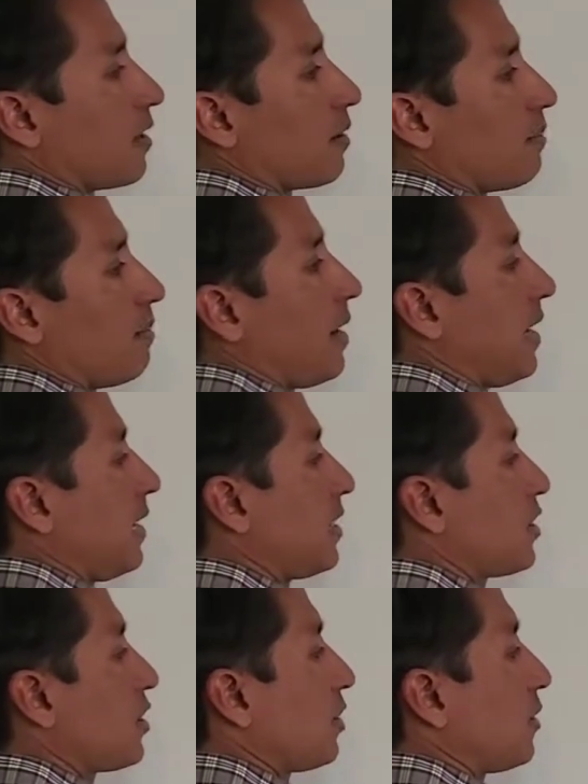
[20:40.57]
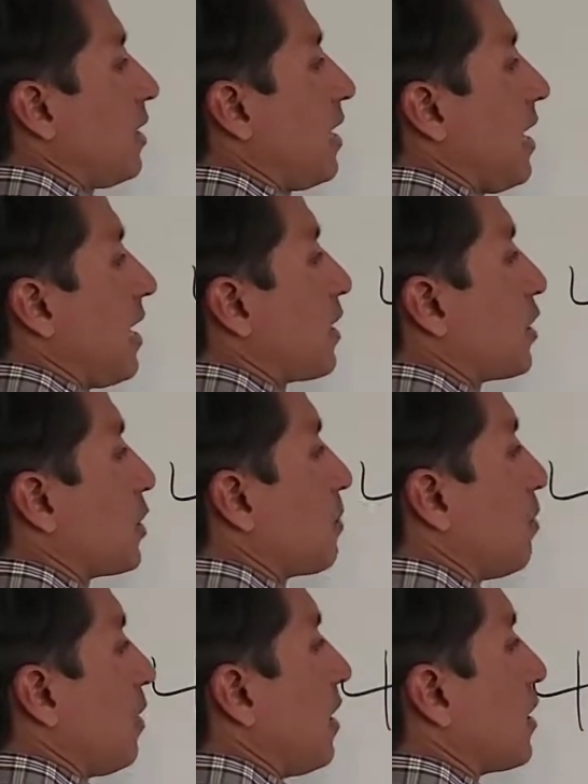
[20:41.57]
minus 3x
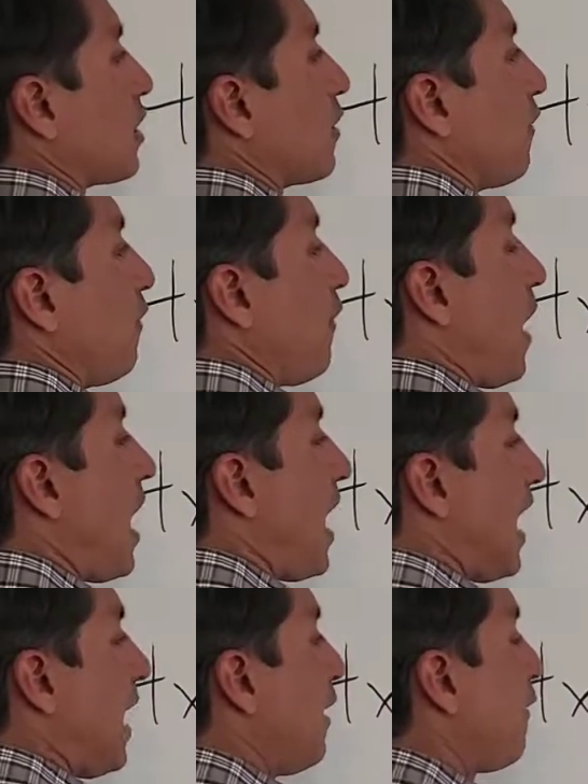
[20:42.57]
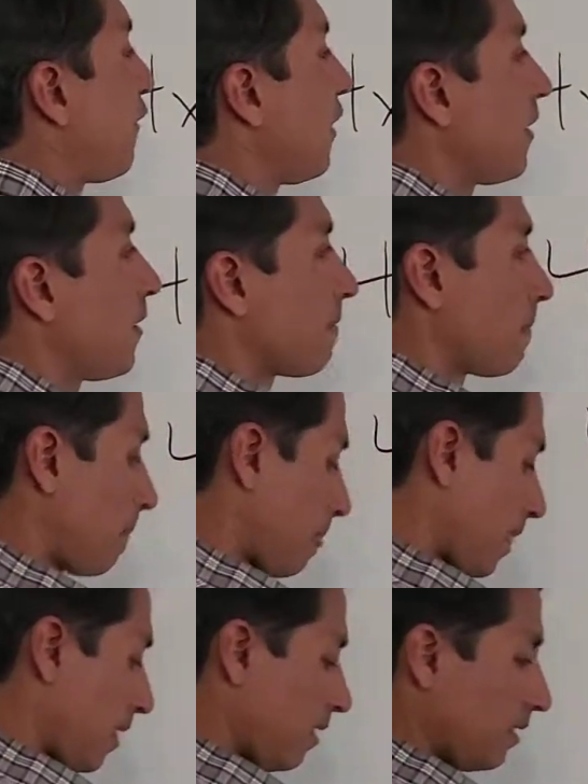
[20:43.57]
plus 5.
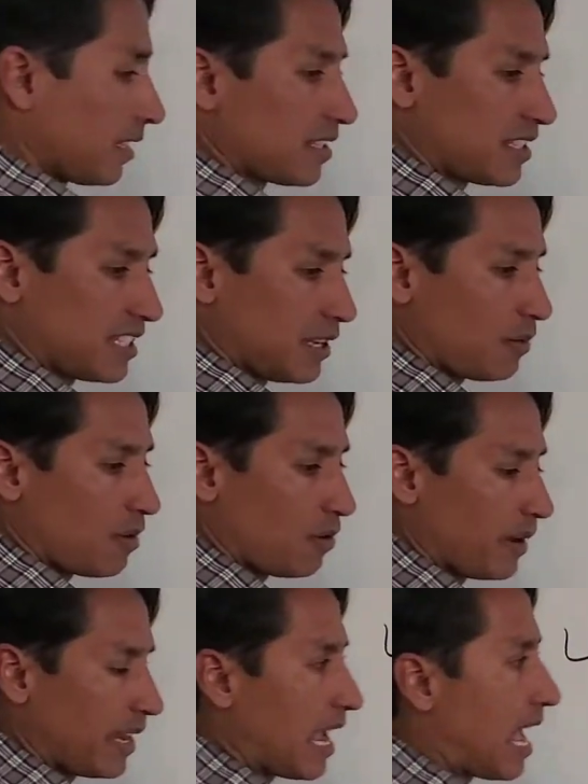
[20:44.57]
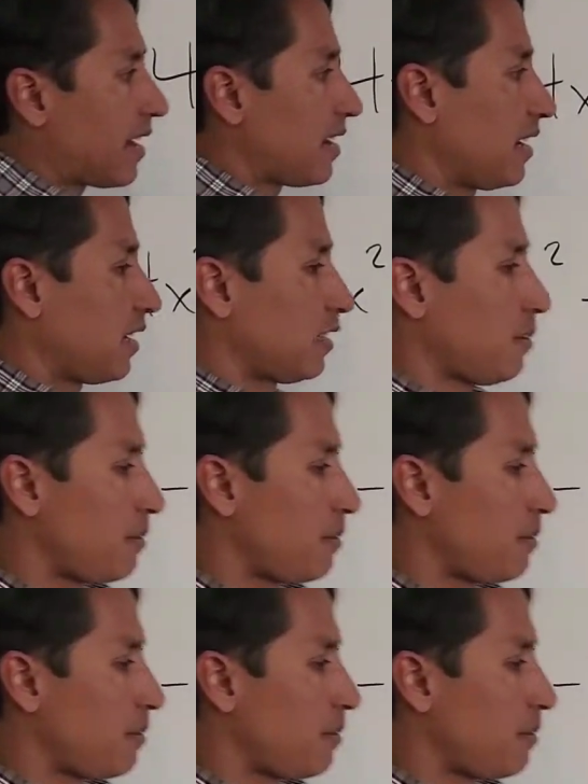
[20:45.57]
Let's see what we got here. Let me